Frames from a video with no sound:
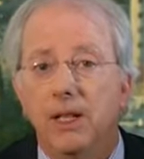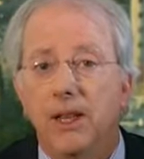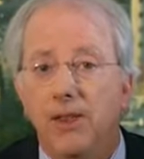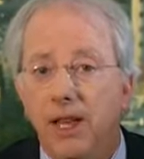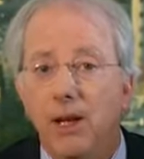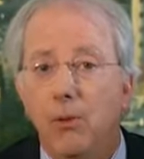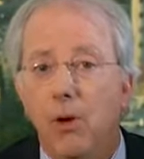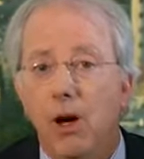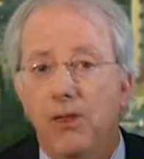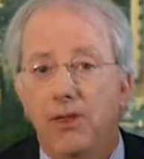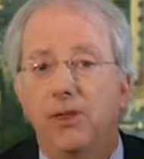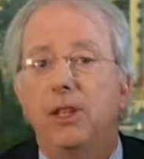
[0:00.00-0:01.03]
They
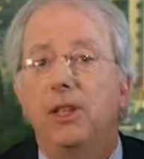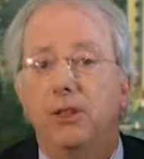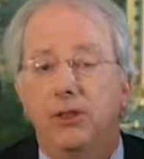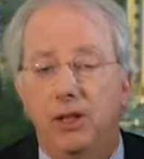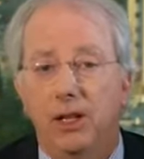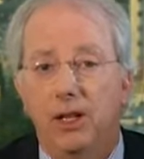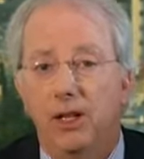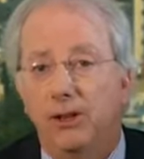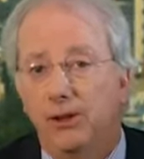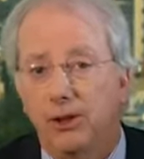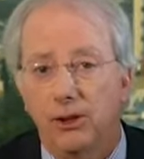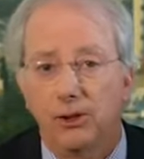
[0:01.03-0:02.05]
want this as a